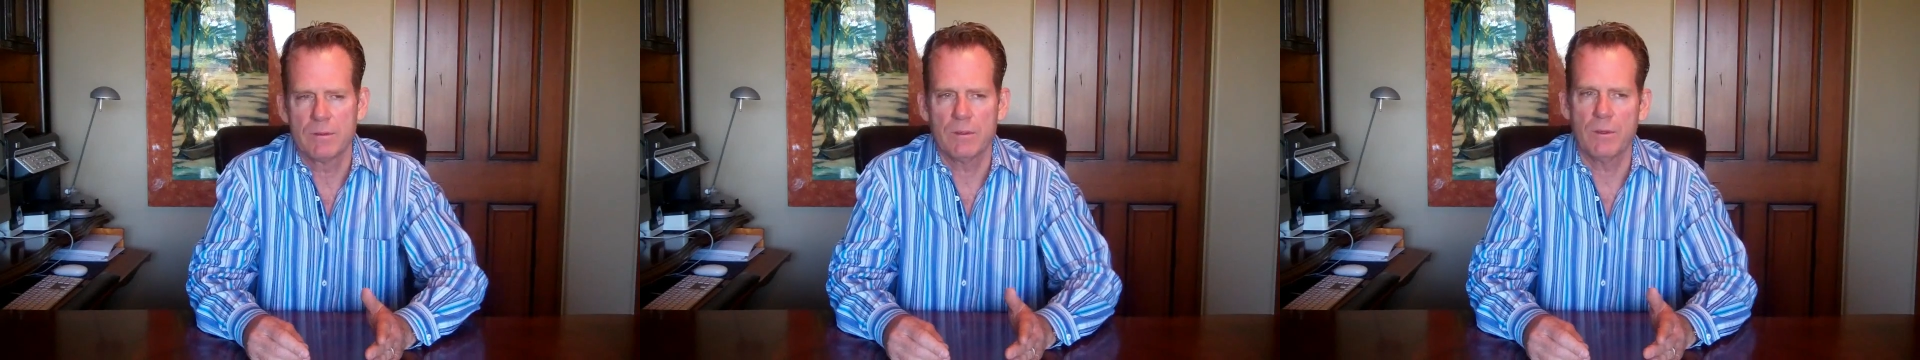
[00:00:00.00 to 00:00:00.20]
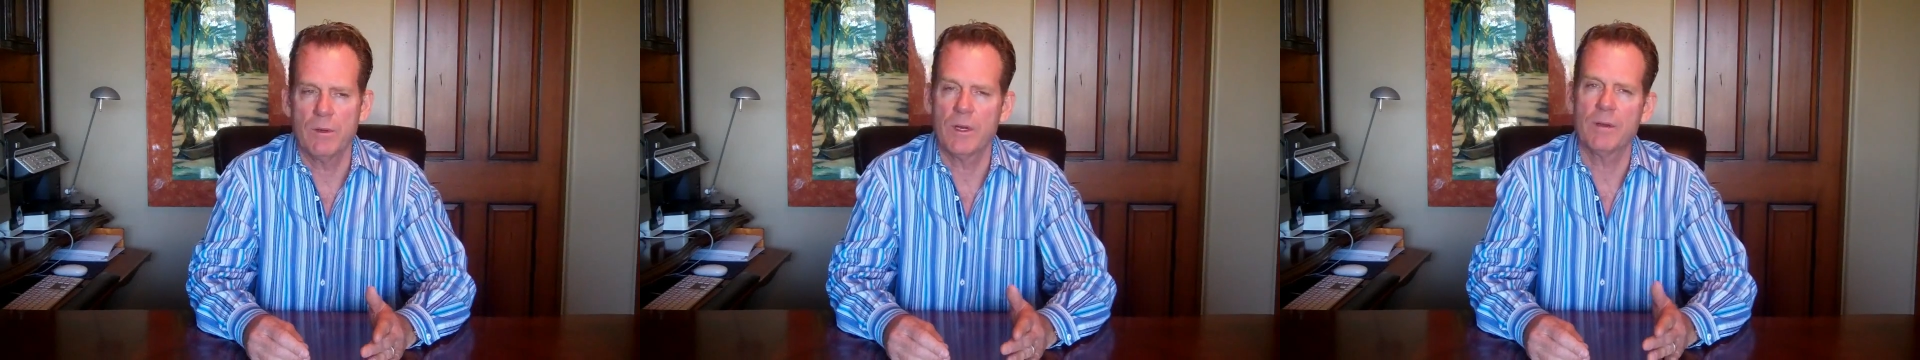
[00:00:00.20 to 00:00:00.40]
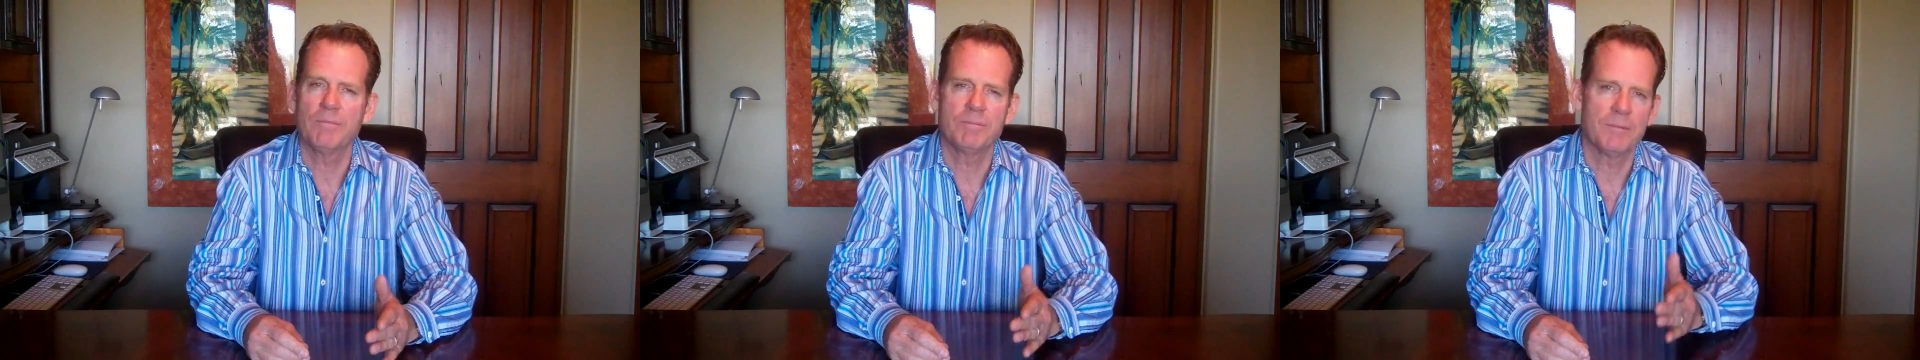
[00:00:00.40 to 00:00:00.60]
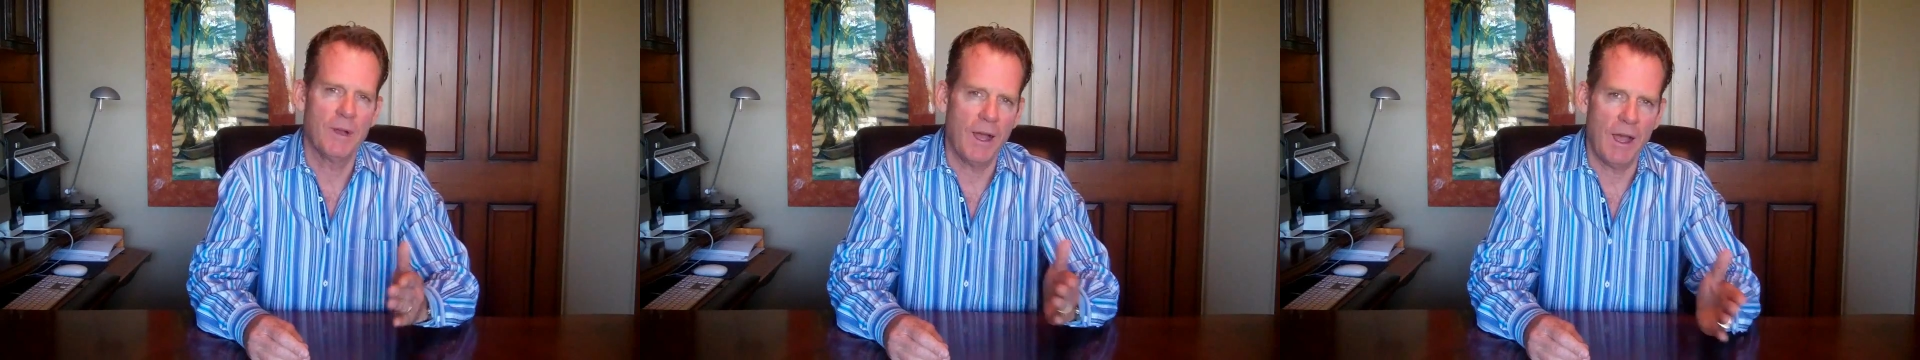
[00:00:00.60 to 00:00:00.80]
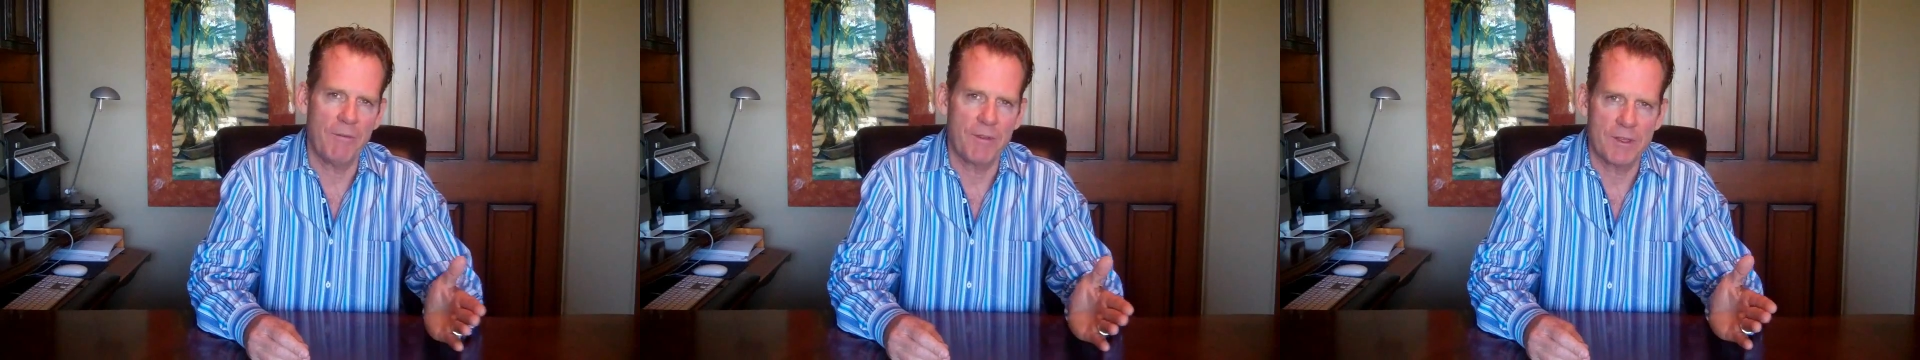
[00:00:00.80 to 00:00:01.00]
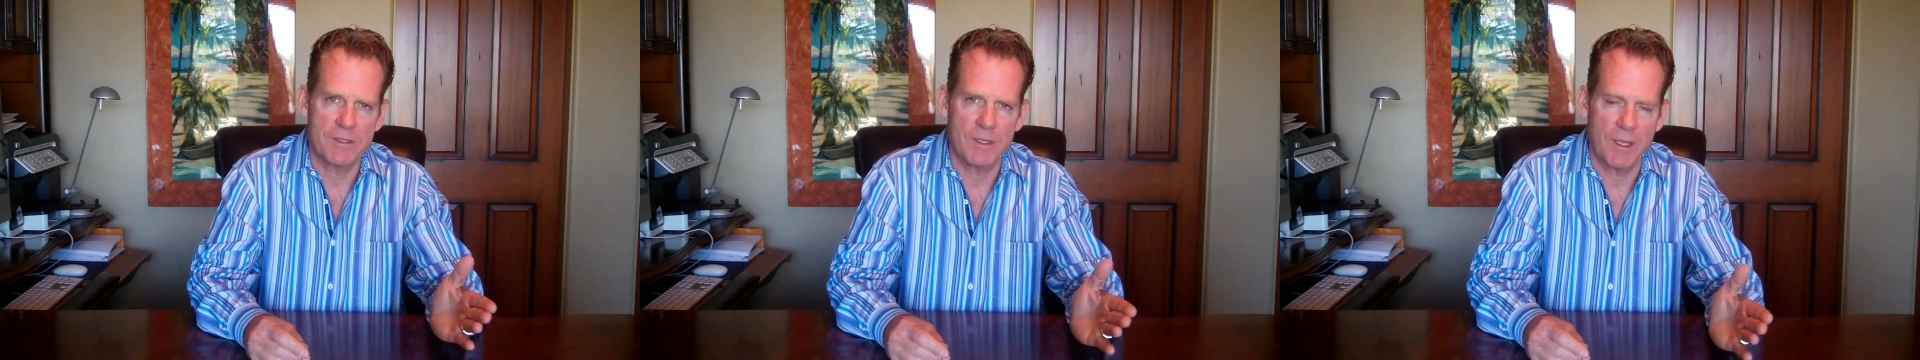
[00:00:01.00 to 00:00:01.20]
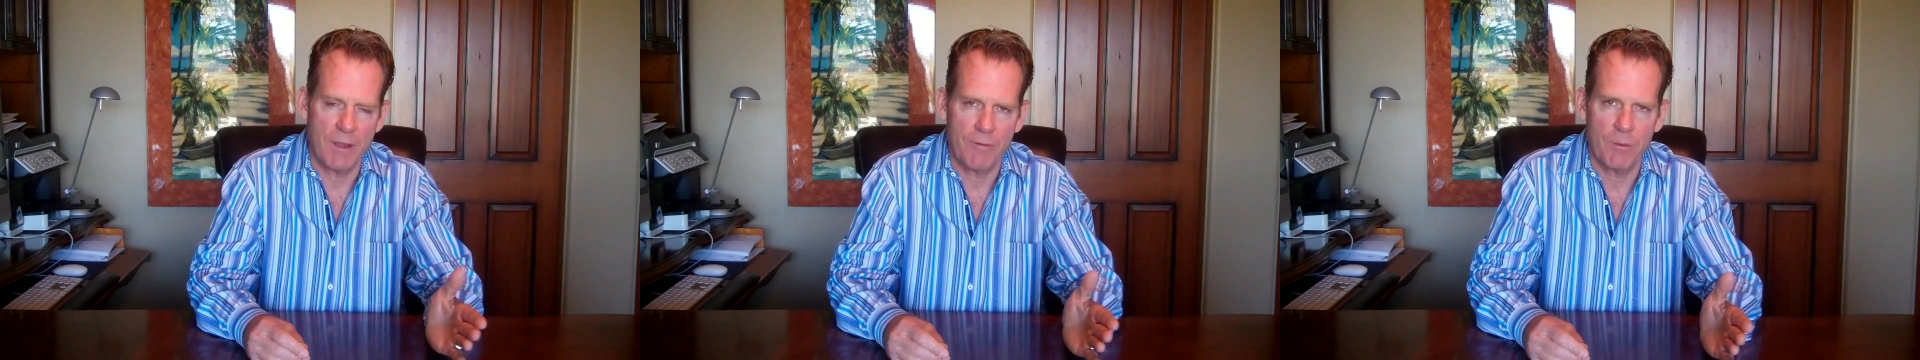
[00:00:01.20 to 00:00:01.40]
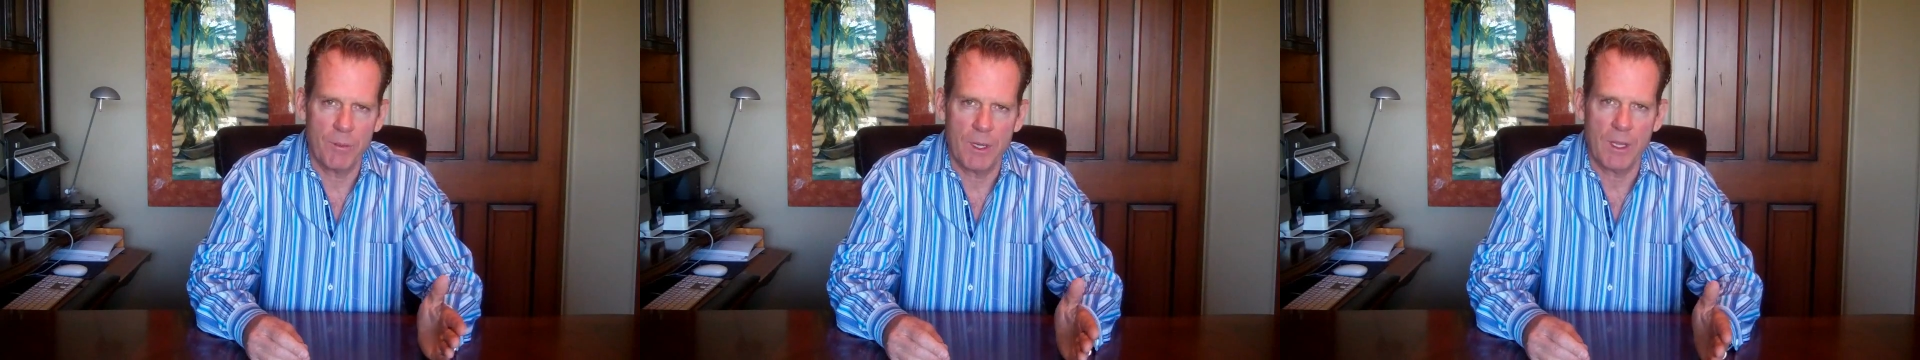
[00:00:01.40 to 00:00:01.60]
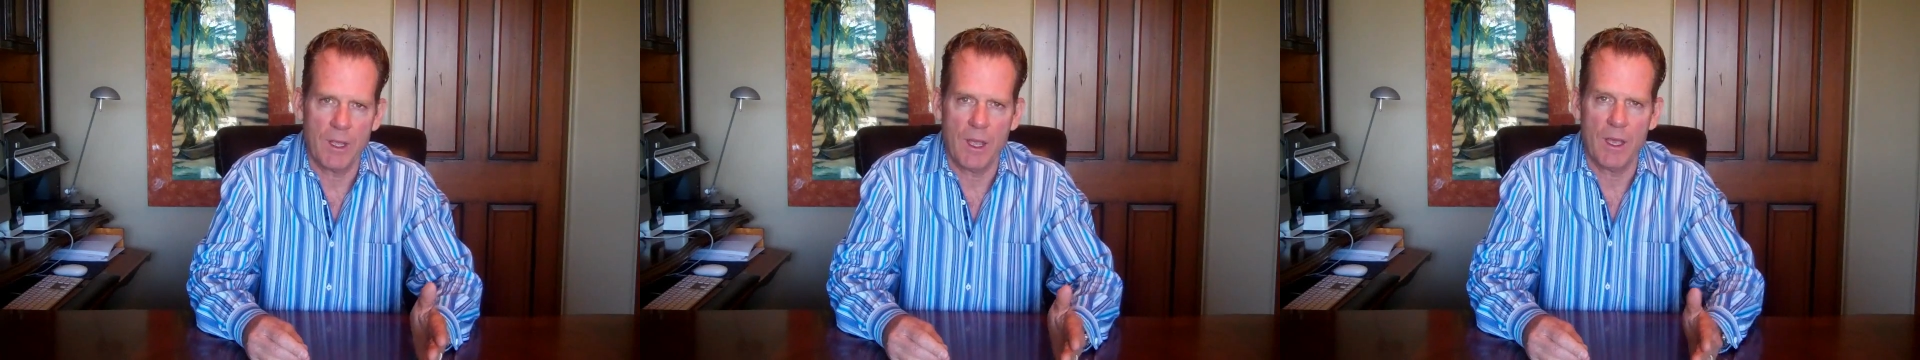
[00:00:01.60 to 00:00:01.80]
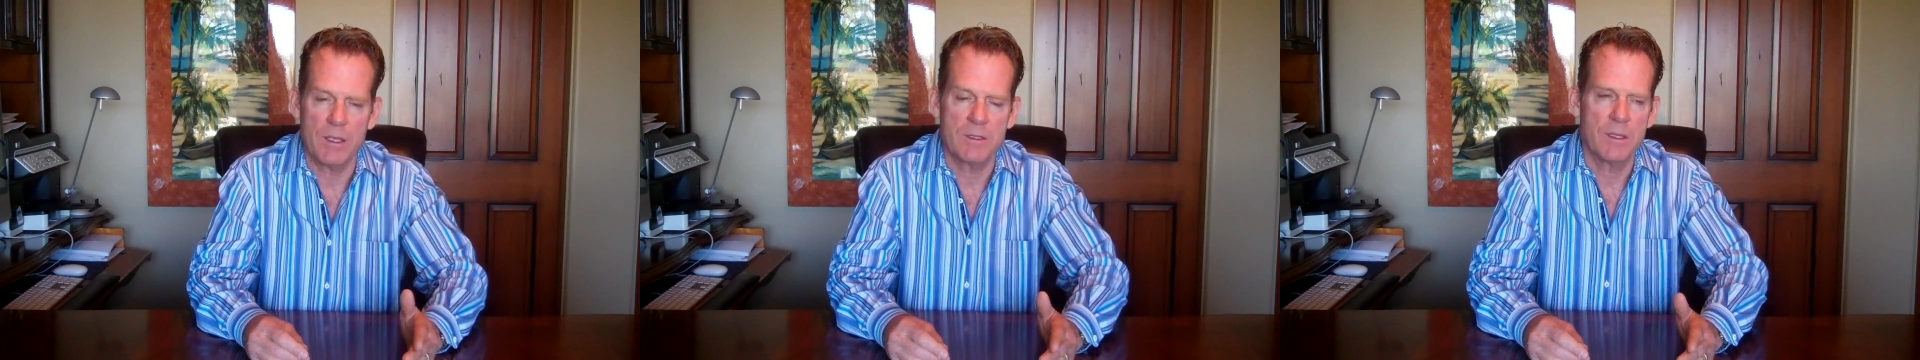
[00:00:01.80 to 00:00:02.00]
Or obviously everybody
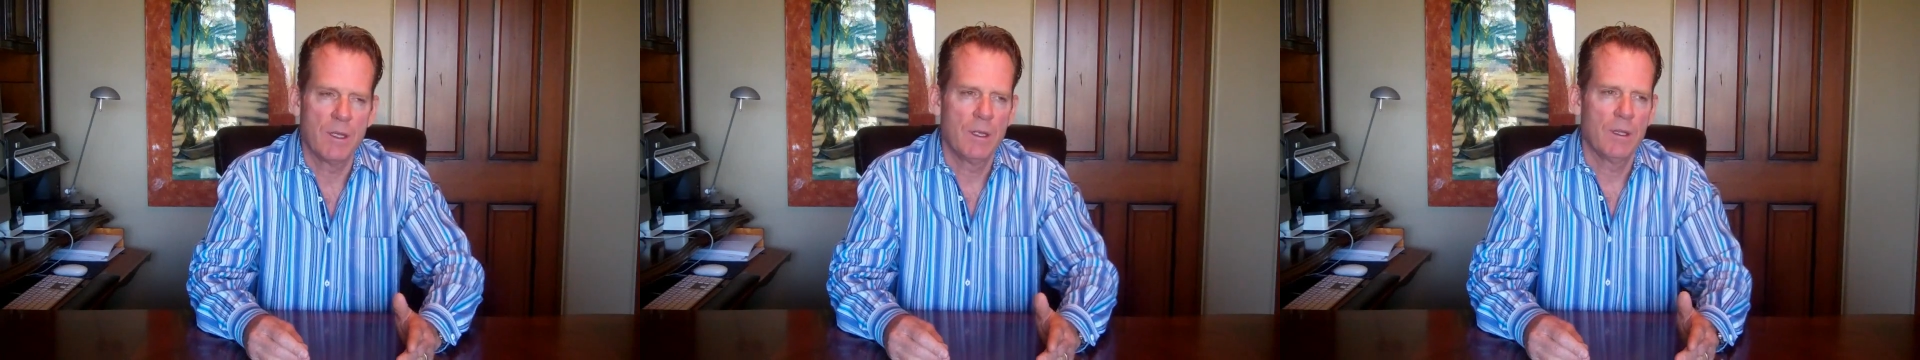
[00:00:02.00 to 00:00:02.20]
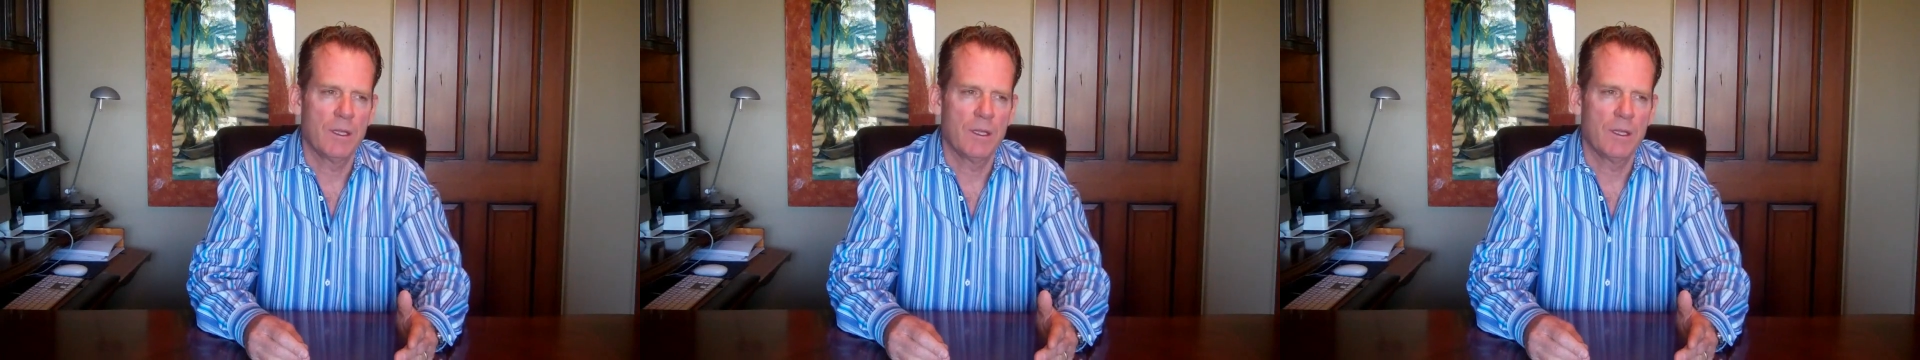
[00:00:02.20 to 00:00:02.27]
has.